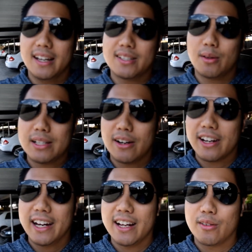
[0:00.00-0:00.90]
it's always hard
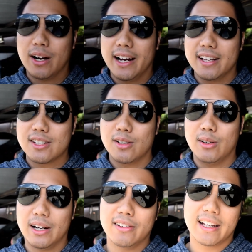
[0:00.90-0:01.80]
getting a ride, so
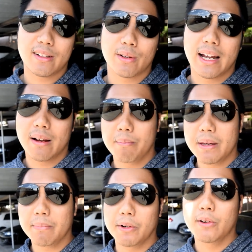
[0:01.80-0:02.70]
I don't like to rely on
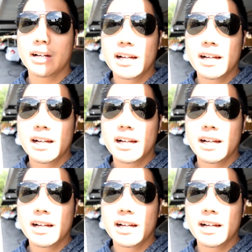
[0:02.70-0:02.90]
people.